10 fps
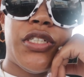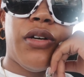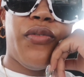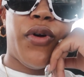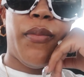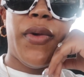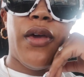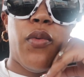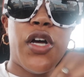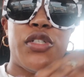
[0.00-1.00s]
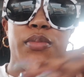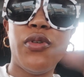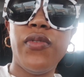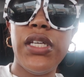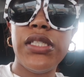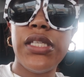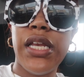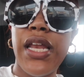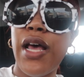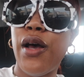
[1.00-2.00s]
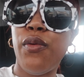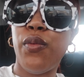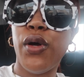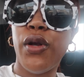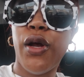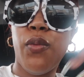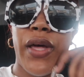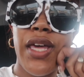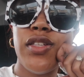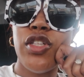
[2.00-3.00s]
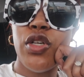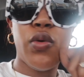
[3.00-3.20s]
chilled for a bit, watched movies. And now we're on our way to the